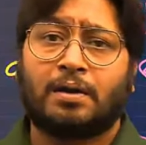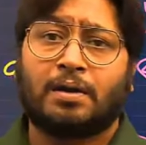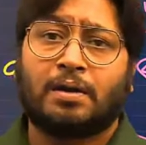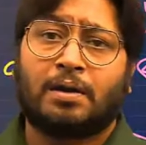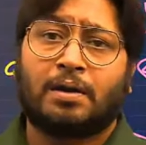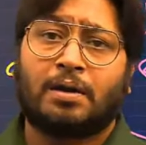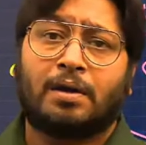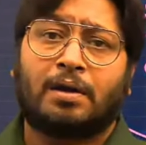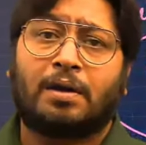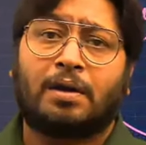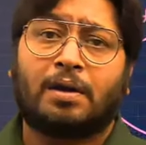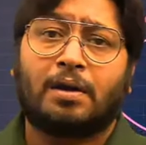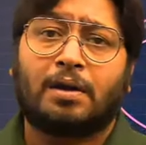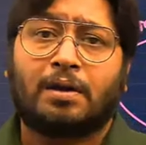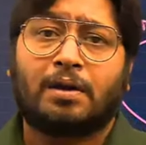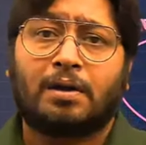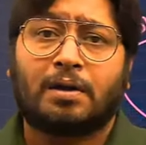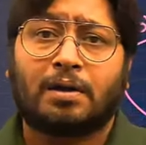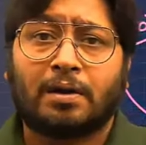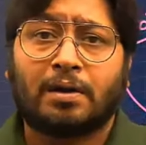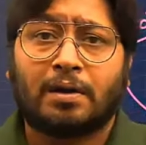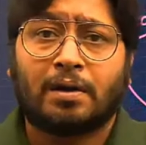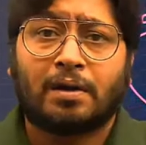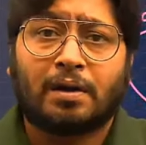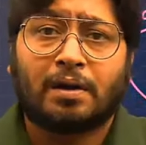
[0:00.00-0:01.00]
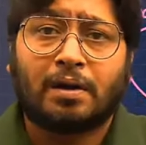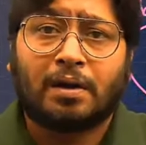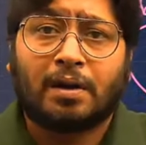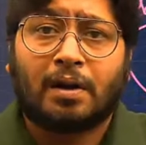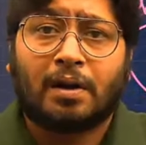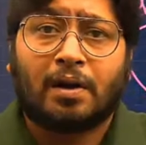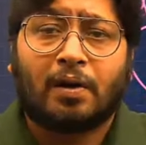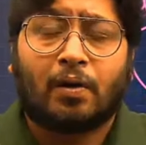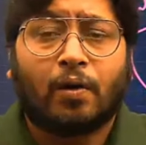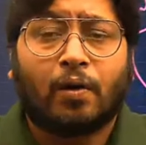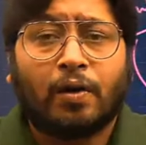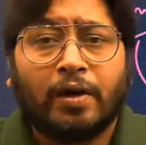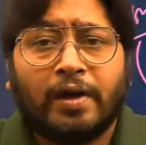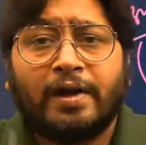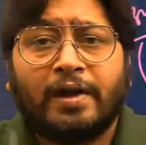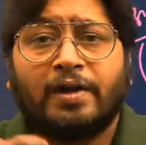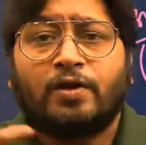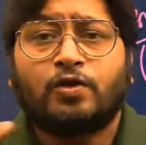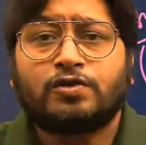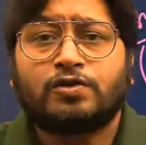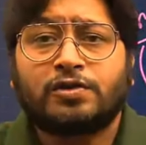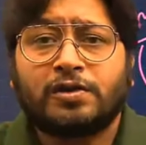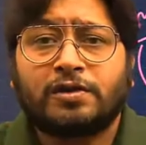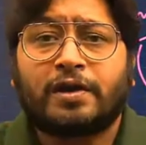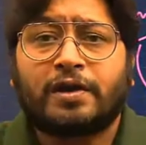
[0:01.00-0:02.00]
uh, only
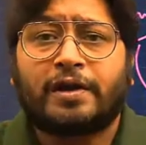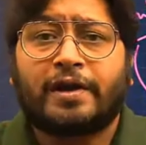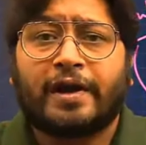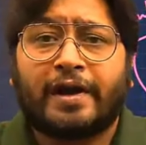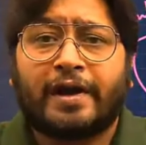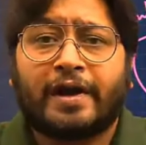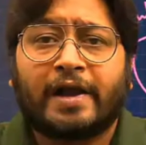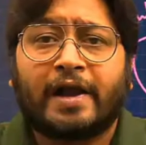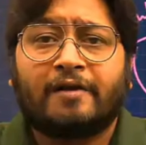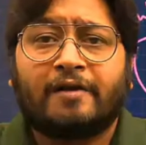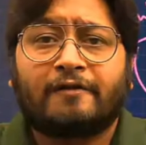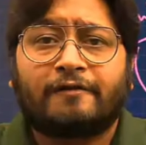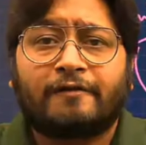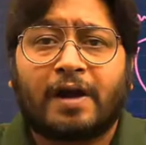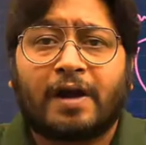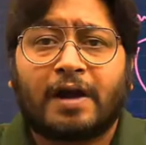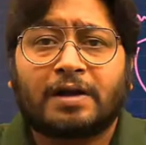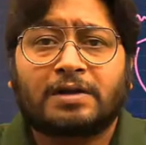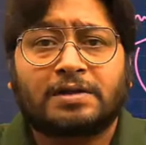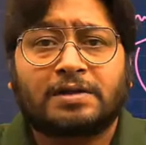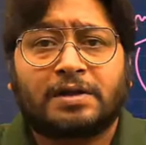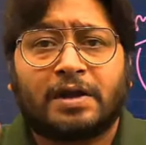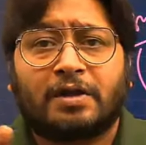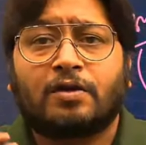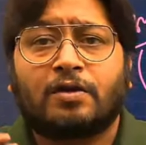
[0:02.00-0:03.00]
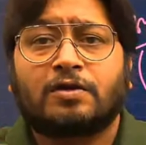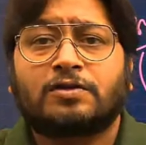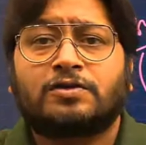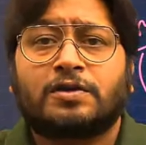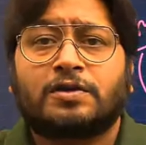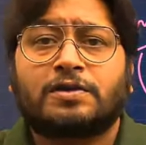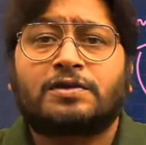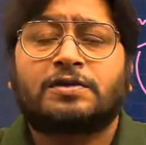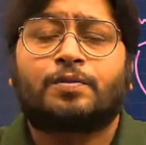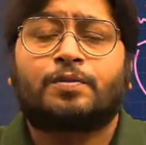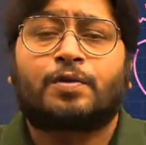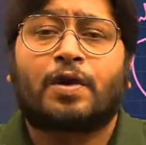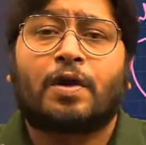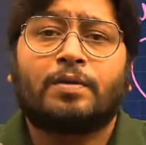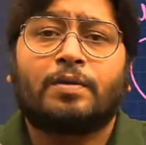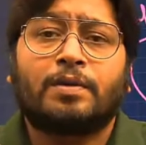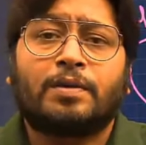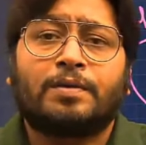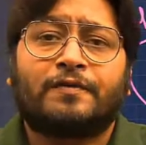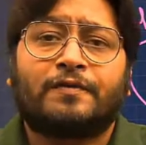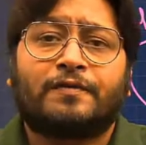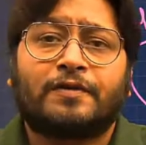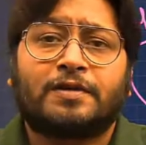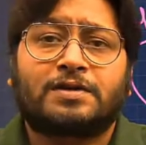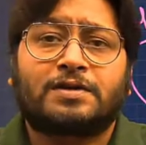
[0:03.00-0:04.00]
using the data and facts, then also it's a problem.
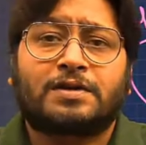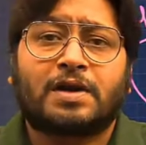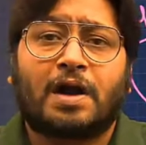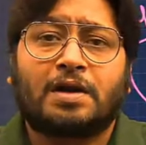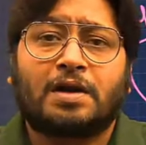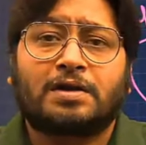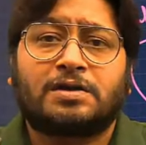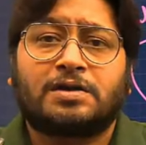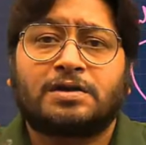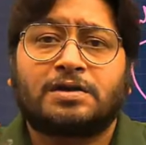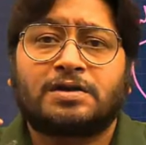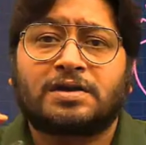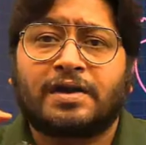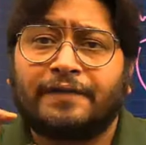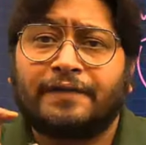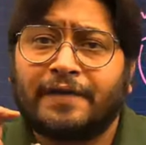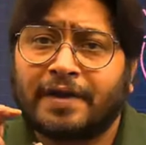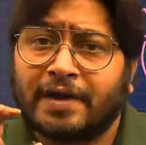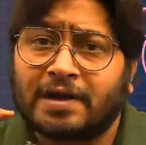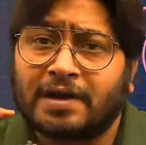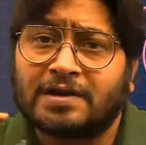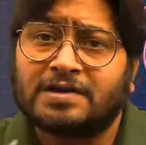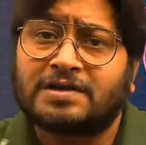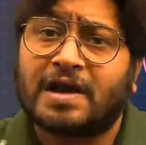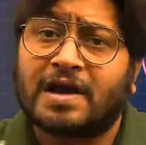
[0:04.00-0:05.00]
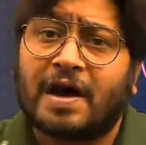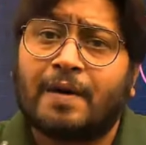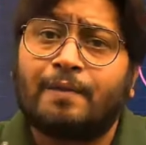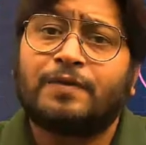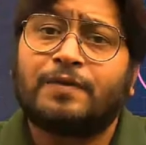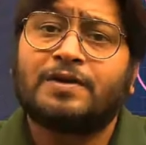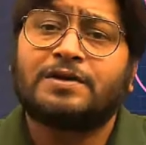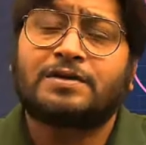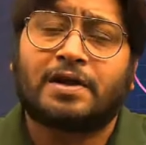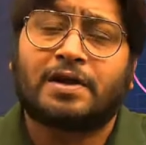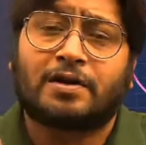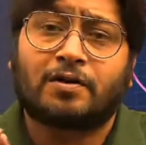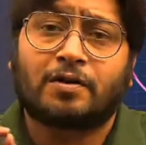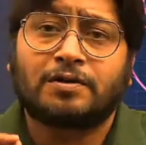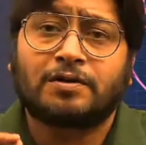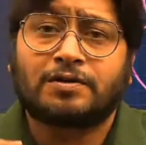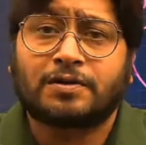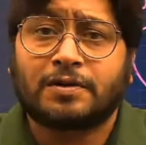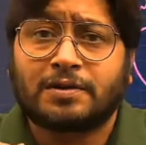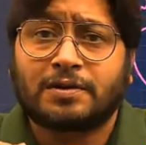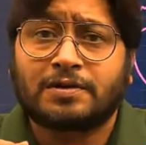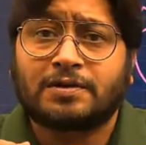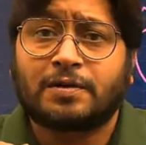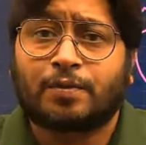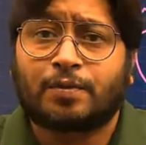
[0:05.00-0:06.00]
If we start just giving examples, then also it
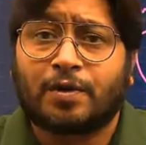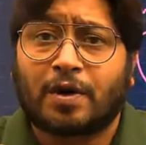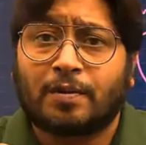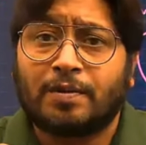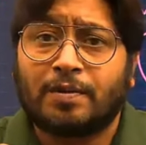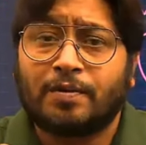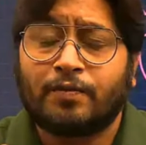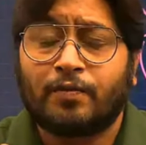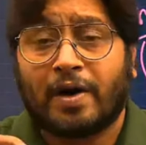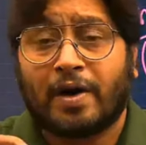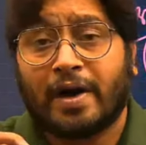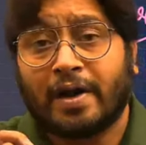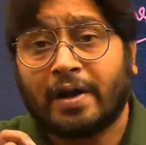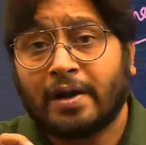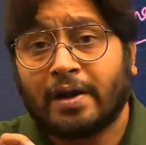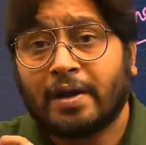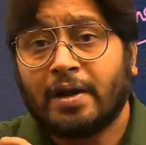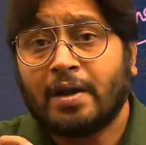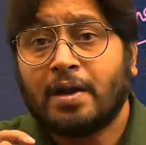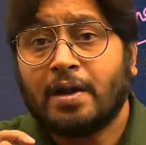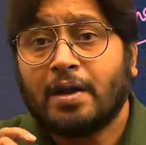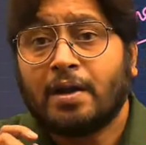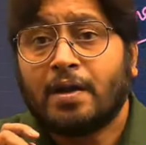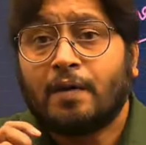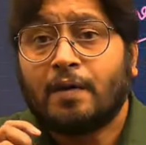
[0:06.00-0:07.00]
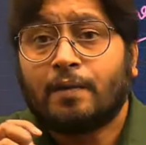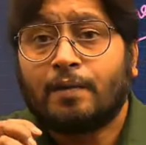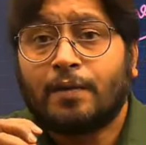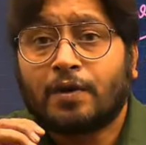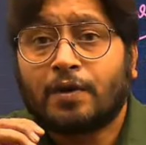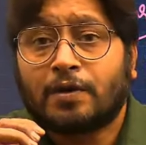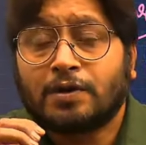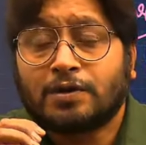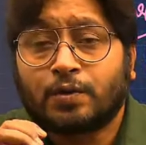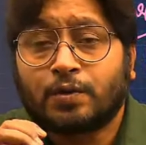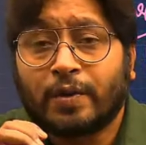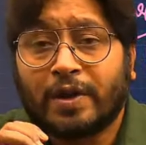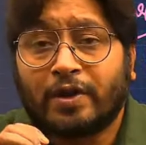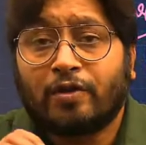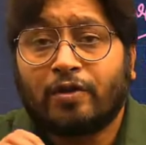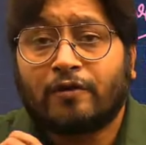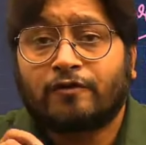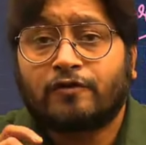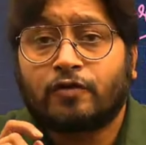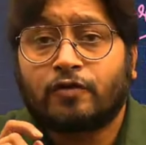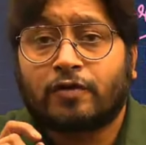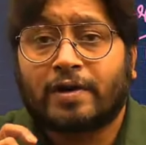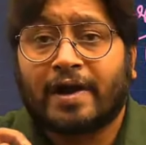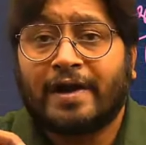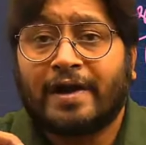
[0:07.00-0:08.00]
is a problem. Why? Because when you have
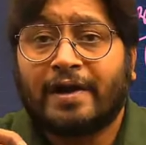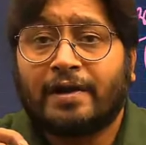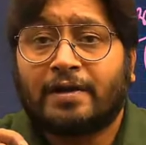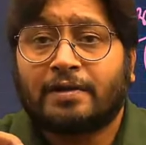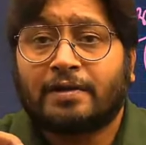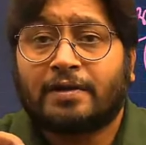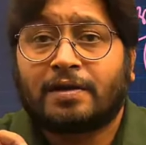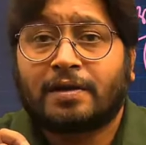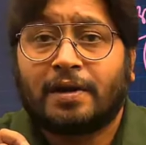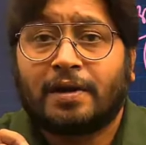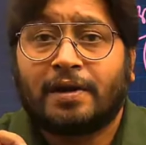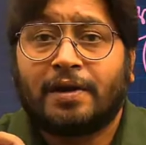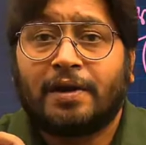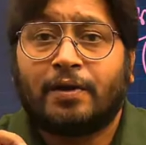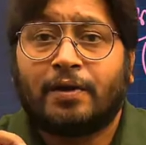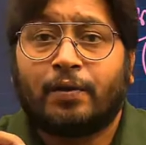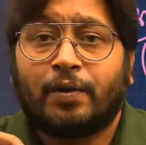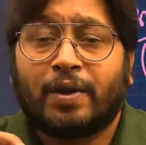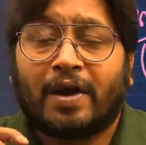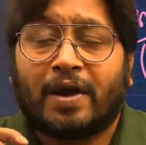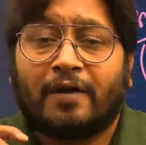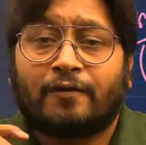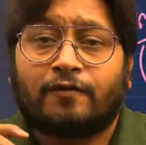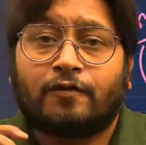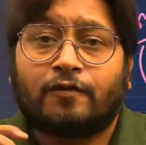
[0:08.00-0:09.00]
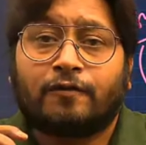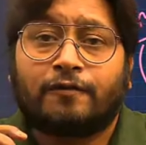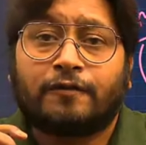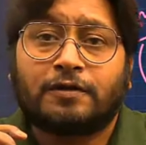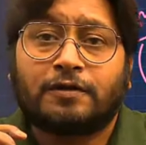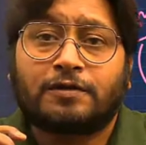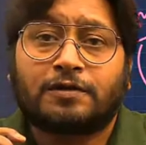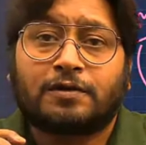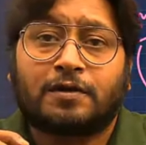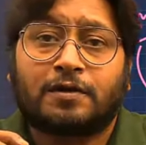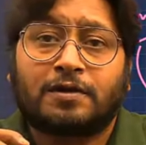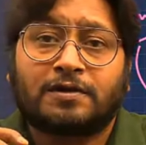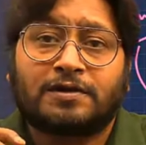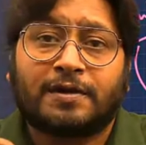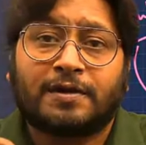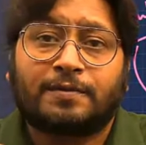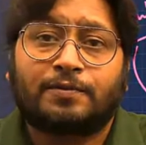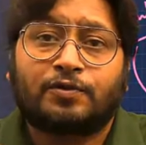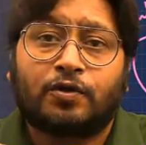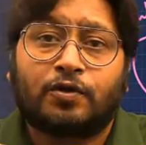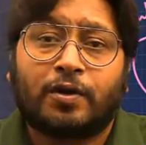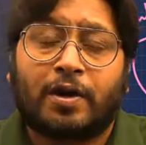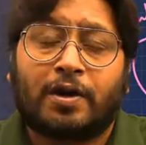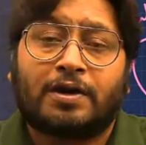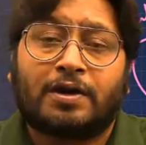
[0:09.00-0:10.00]
to write a theory, we have to first
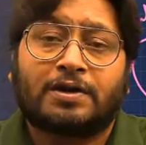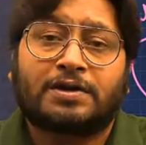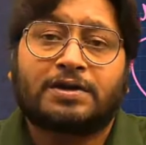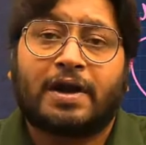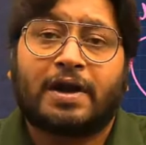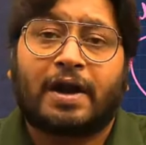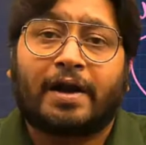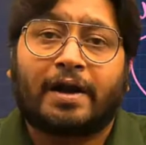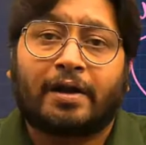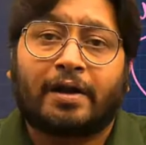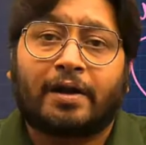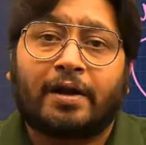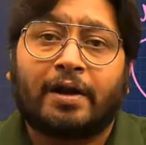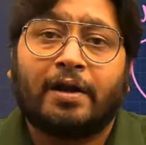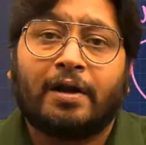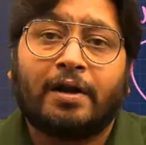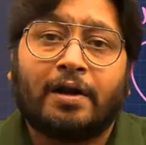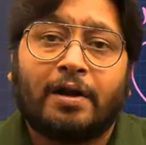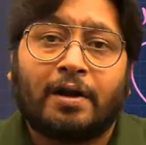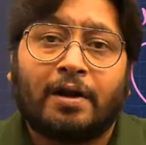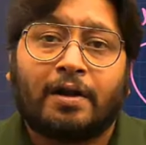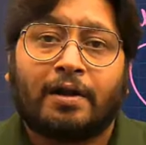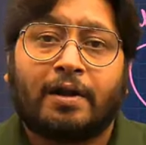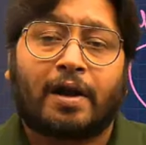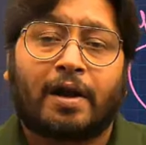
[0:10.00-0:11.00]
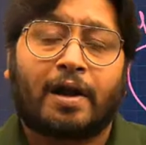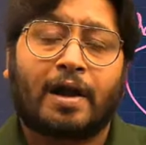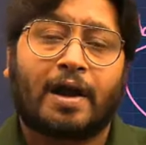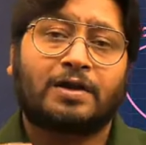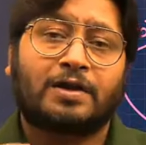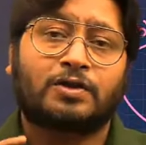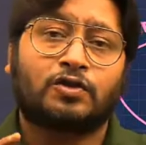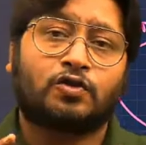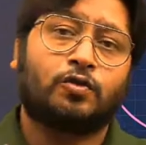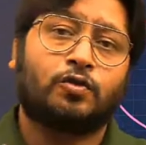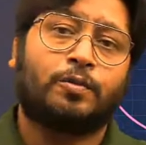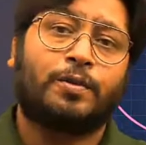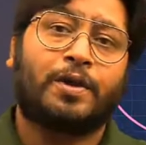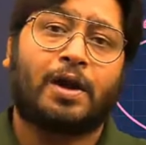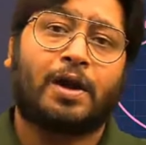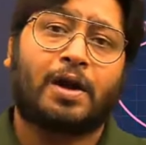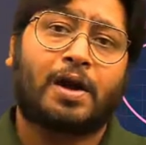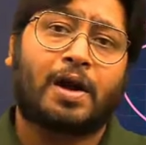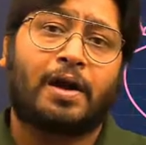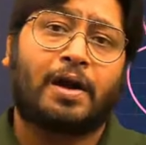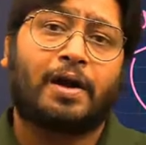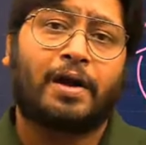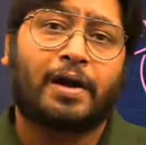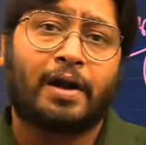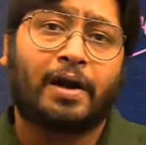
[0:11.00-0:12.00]
conceptually understand it. There has to be a
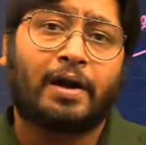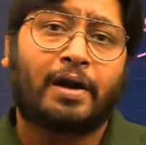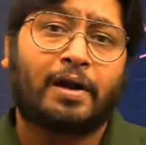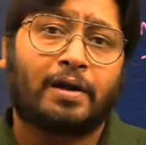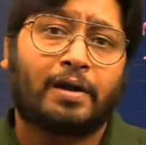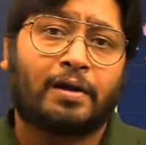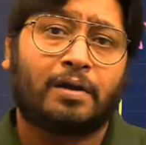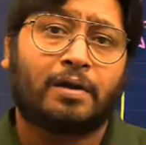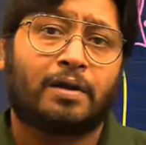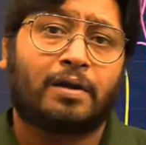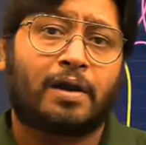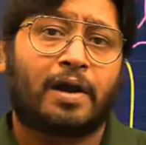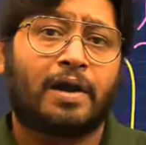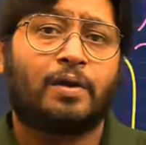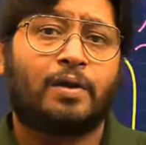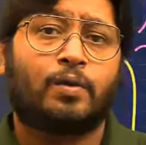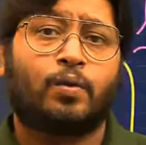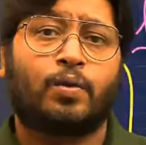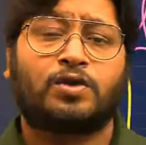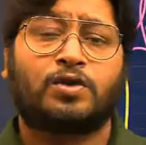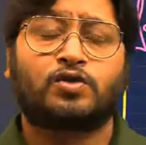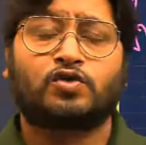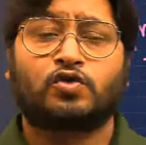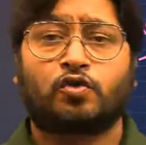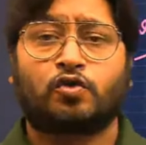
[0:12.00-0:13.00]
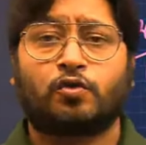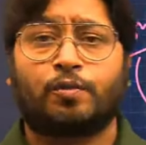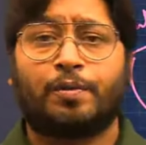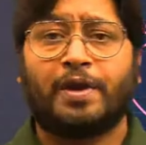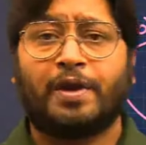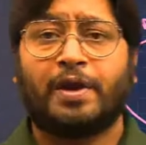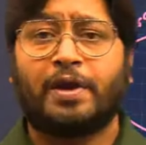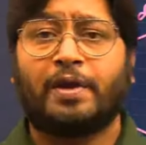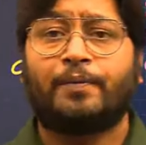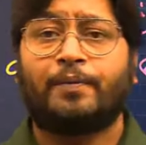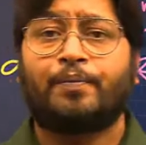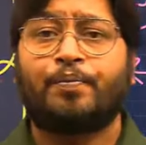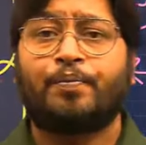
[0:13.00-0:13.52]
content, right, which should be